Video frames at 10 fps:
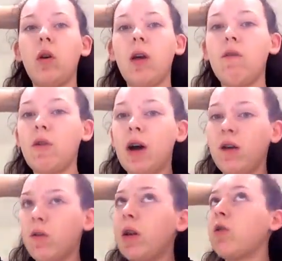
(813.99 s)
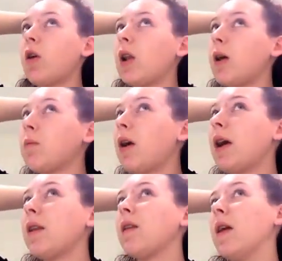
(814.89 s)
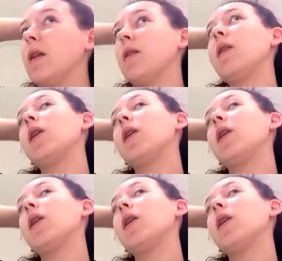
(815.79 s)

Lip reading: If your hair's really dry like mine, then